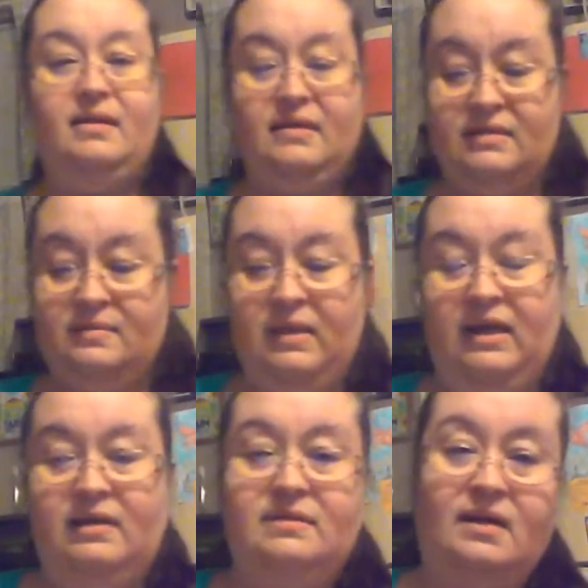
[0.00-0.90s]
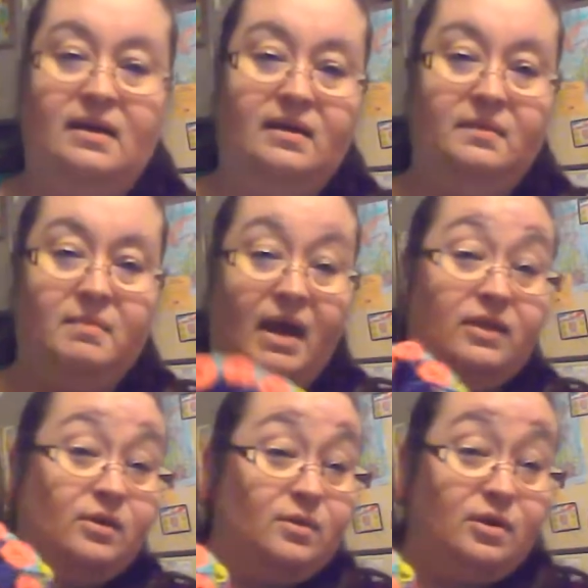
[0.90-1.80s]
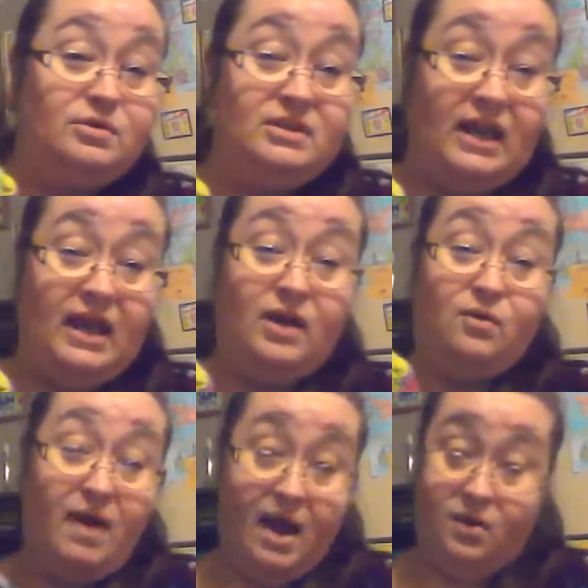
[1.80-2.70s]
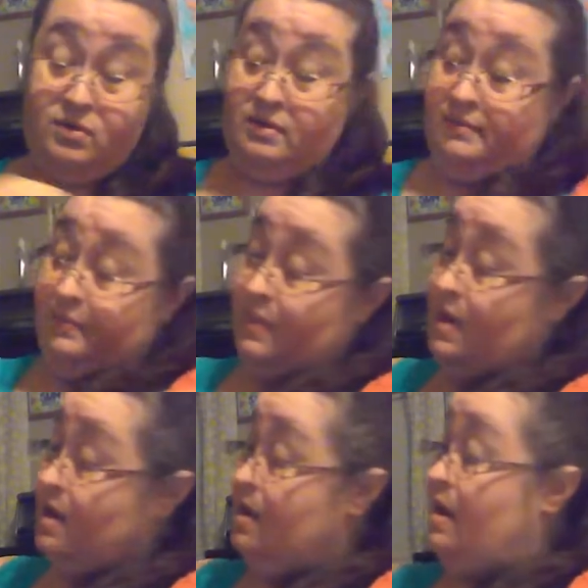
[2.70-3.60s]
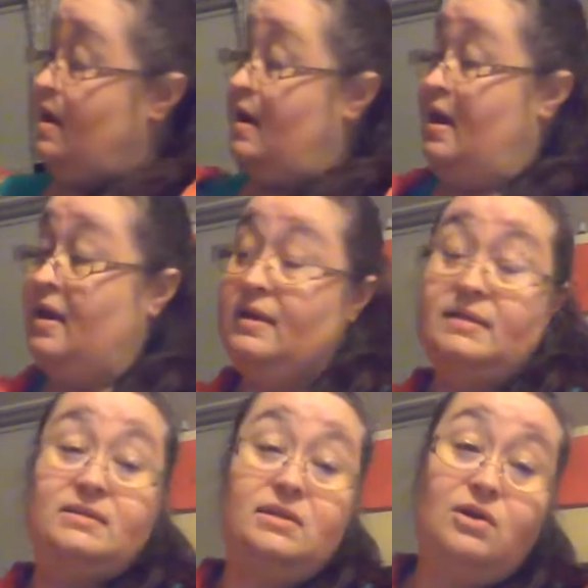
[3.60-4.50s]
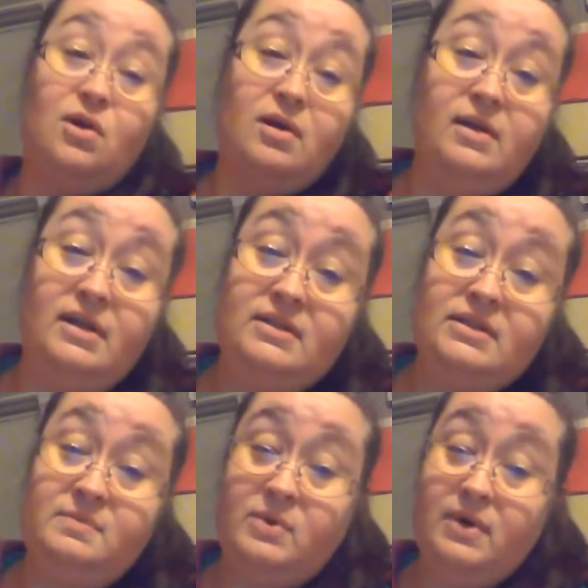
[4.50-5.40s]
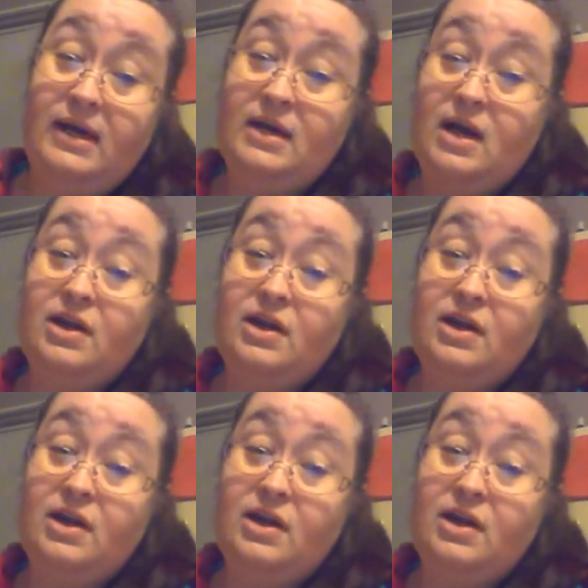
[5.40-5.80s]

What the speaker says: is being done by the Crochet Crowd. And it's a Yarn Inspirations